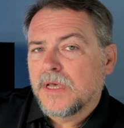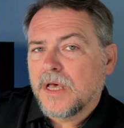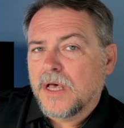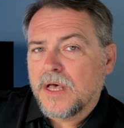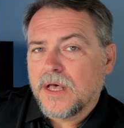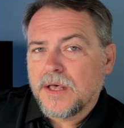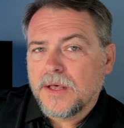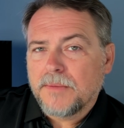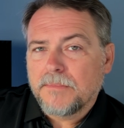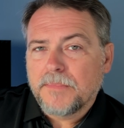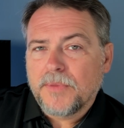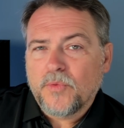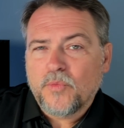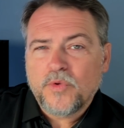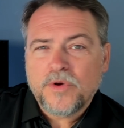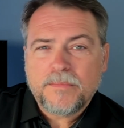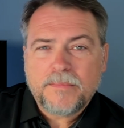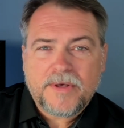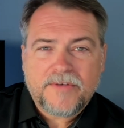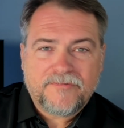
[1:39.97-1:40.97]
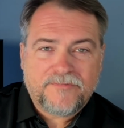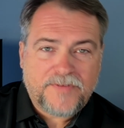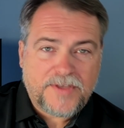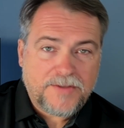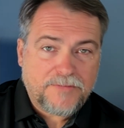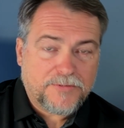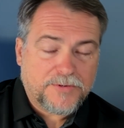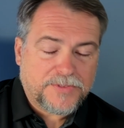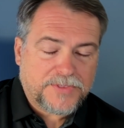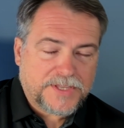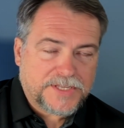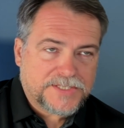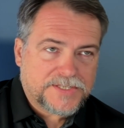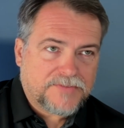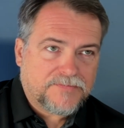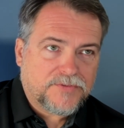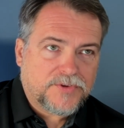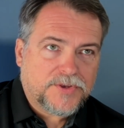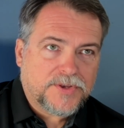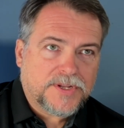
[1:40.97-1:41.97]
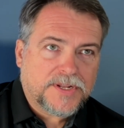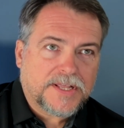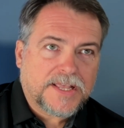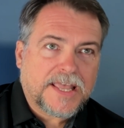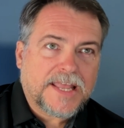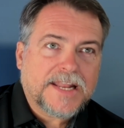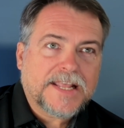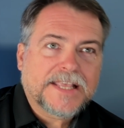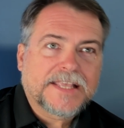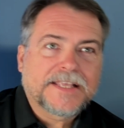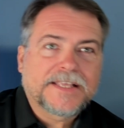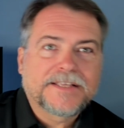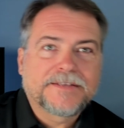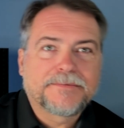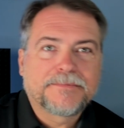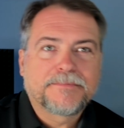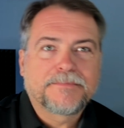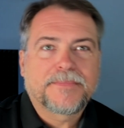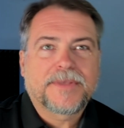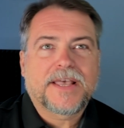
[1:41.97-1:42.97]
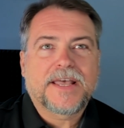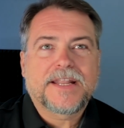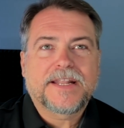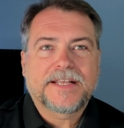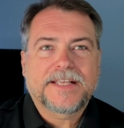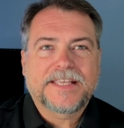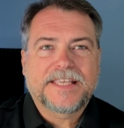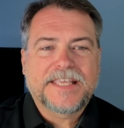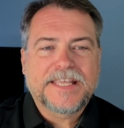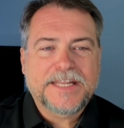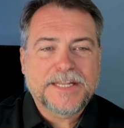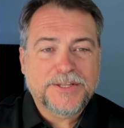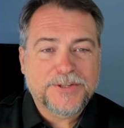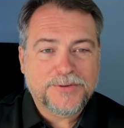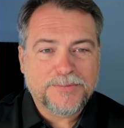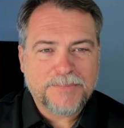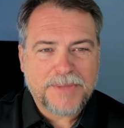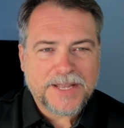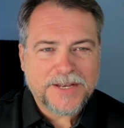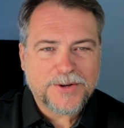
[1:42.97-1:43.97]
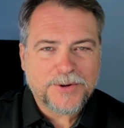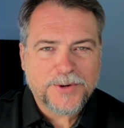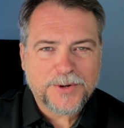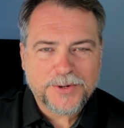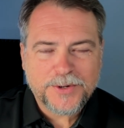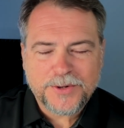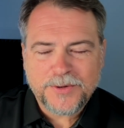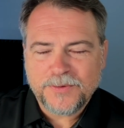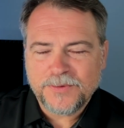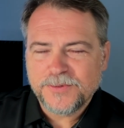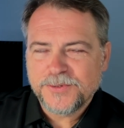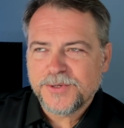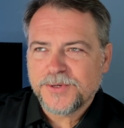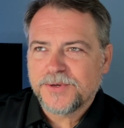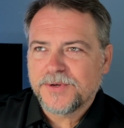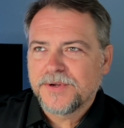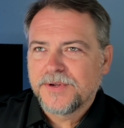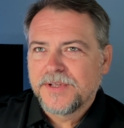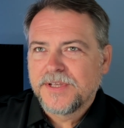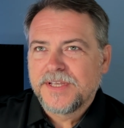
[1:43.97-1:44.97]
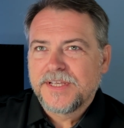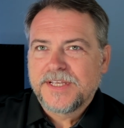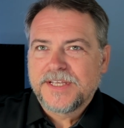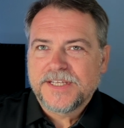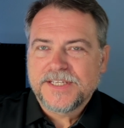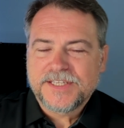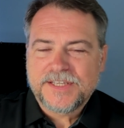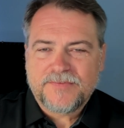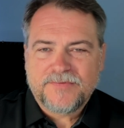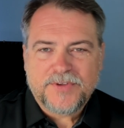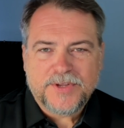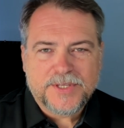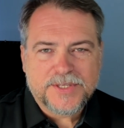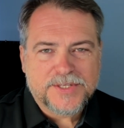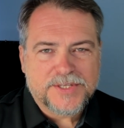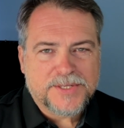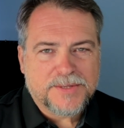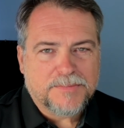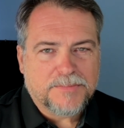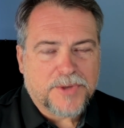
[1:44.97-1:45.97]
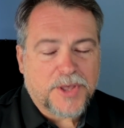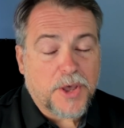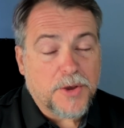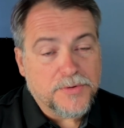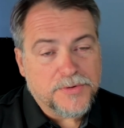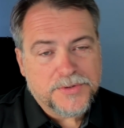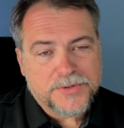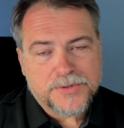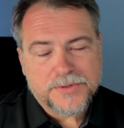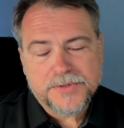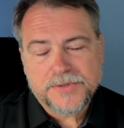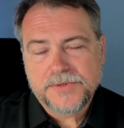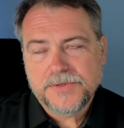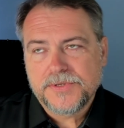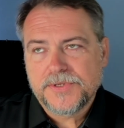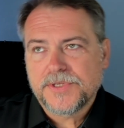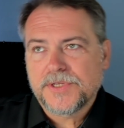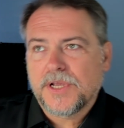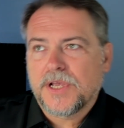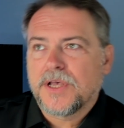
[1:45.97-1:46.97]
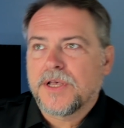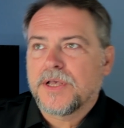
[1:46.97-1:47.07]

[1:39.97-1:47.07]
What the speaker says: But one of my favorite things I've done, I kind of get into my nerd culture, is I've done some coasters,